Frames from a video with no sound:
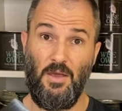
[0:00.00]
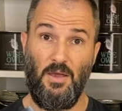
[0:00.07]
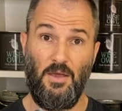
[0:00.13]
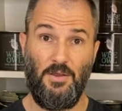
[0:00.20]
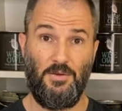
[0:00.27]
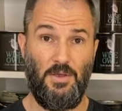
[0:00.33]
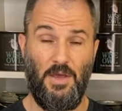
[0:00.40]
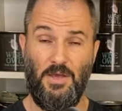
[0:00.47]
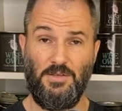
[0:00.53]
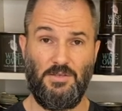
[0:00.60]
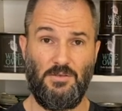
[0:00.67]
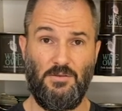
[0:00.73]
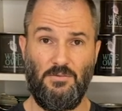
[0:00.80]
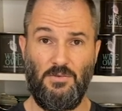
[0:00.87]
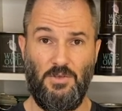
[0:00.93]
It
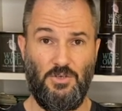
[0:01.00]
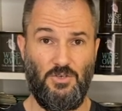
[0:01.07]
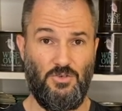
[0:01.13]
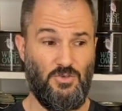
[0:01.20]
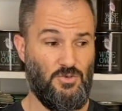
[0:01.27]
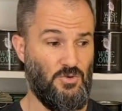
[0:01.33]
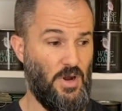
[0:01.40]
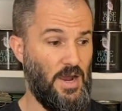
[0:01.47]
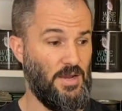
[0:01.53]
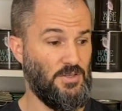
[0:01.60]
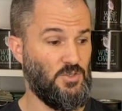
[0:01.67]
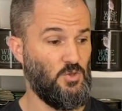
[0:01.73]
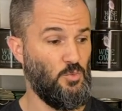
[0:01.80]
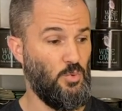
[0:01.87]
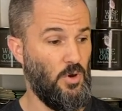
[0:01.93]
has, it
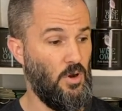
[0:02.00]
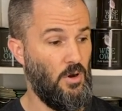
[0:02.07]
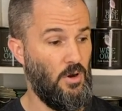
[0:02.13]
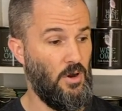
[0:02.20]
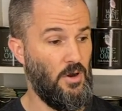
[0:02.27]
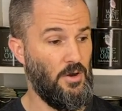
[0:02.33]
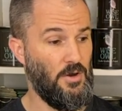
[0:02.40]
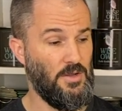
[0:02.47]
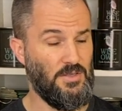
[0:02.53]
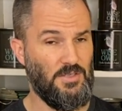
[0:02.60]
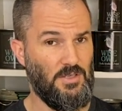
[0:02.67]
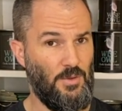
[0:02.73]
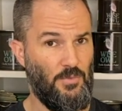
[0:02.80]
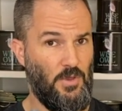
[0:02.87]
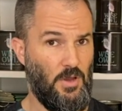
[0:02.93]
dries super hard.
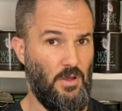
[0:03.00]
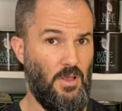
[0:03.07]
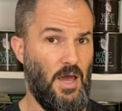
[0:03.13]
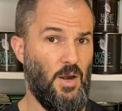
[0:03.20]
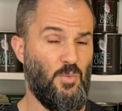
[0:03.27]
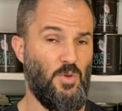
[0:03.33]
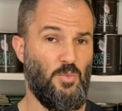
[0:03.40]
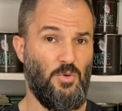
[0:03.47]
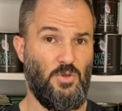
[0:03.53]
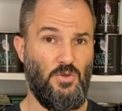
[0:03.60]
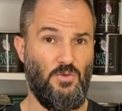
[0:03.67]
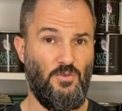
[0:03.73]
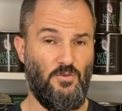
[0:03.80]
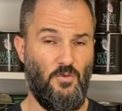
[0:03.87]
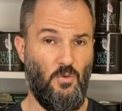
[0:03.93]
It's something a lot of people
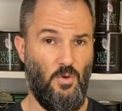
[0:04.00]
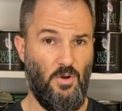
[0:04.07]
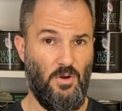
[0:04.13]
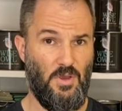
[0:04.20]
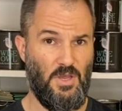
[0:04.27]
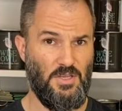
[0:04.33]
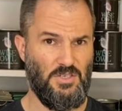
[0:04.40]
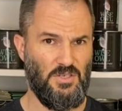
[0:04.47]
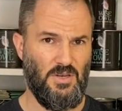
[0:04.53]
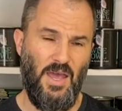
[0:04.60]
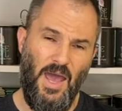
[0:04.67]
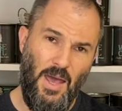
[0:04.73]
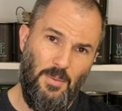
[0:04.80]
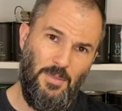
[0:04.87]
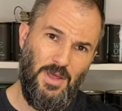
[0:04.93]
use for kitchen
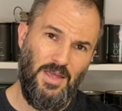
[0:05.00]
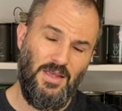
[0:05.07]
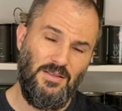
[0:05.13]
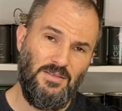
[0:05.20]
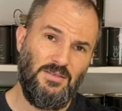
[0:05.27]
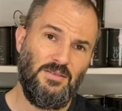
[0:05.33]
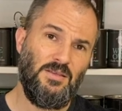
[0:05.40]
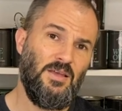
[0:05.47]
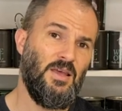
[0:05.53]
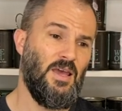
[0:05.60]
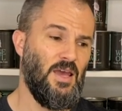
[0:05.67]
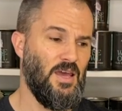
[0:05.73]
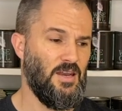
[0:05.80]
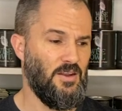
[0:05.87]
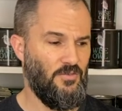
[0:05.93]
cabinets
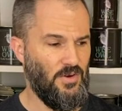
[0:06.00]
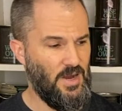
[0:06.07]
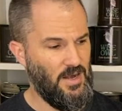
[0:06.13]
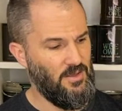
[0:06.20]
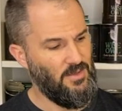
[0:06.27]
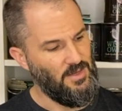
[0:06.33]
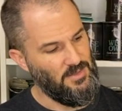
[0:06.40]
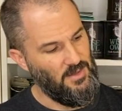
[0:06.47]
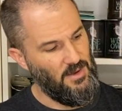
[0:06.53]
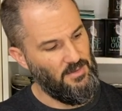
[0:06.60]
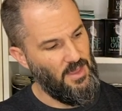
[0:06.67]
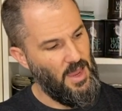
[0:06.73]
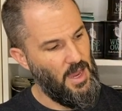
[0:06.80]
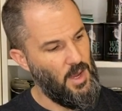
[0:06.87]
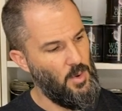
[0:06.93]
and different kind of things
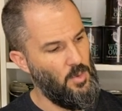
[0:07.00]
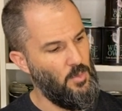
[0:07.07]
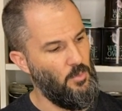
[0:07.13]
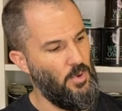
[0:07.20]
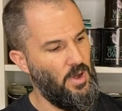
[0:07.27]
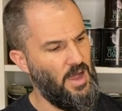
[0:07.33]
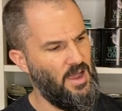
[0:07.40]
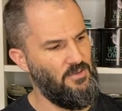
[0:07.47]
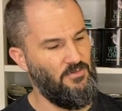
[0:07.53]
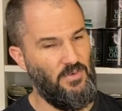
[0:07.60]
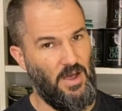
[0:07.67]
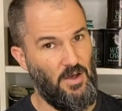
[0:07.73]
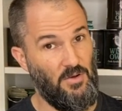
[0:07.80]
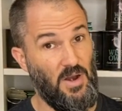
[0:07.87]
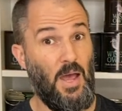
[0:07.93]
like that. But I
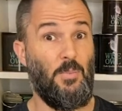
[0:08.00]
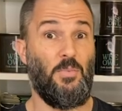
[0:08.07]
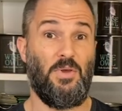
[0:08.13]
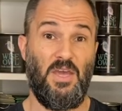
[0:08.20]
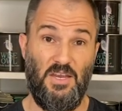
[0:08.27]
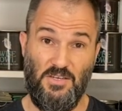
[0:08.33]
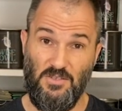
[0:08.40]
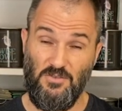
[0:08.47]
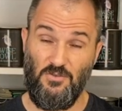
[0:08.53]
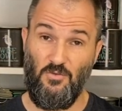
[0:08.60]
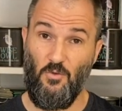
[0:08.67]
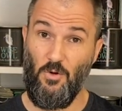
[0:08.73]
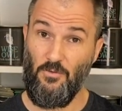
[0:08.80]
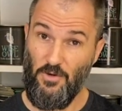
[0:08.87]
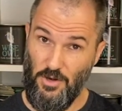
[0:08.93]
found
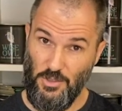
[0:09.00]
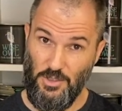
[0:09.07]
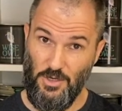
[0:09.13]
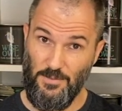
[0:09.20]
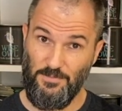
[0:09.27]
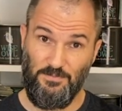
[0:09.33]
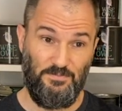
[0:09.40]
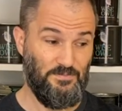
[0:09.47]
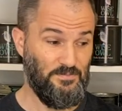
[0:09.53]
applications for furniture